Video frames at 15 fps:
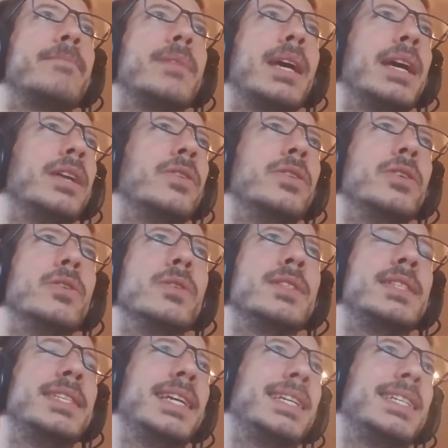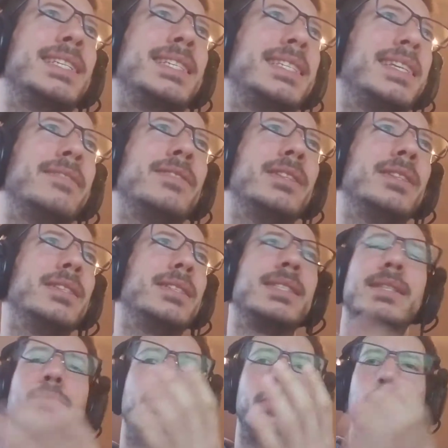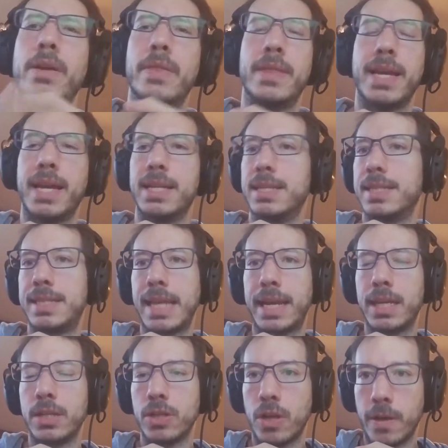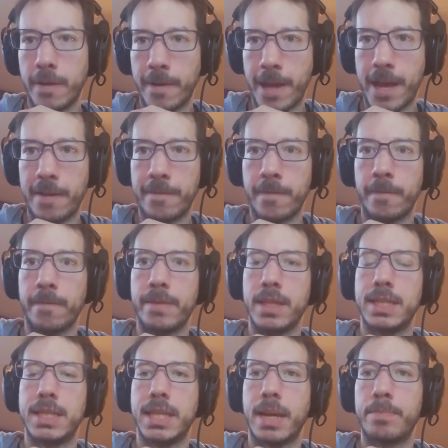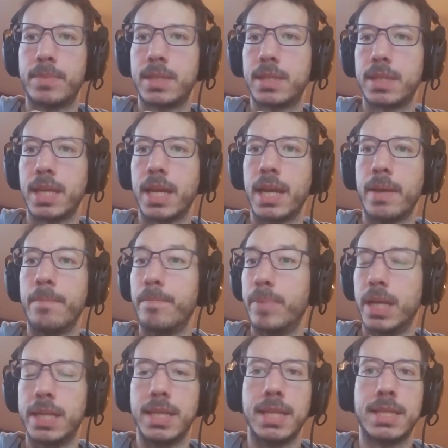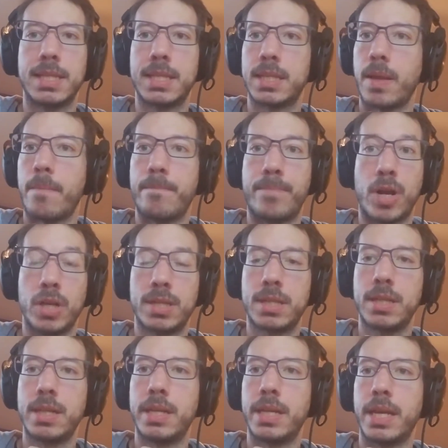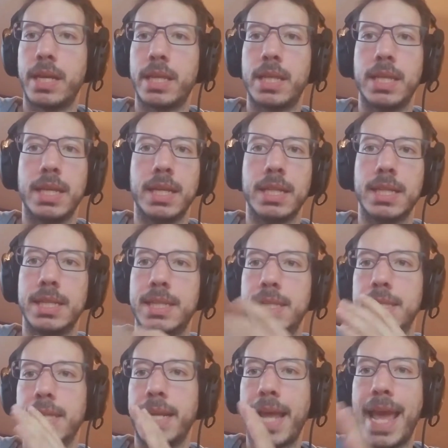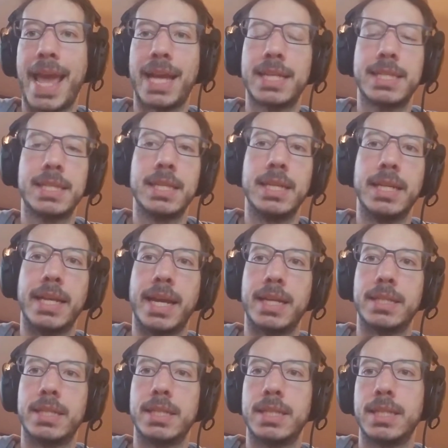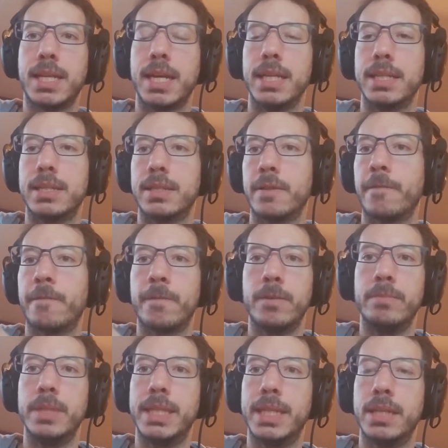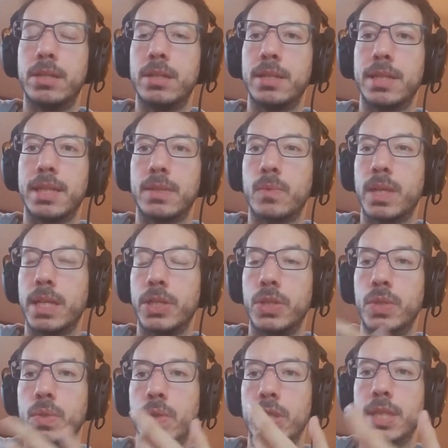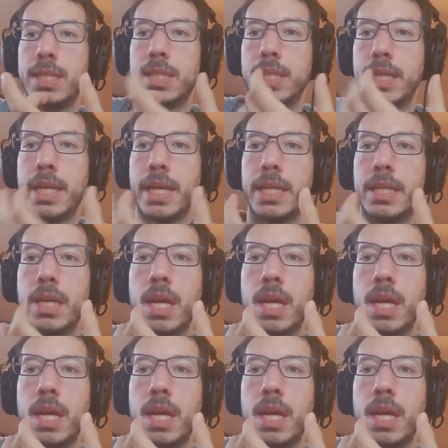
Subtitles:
I don't know, 6, 7, somewhere around that. The second half of the steps. But it's, personally, I think this is an excellent exercise for beginners as well, to just get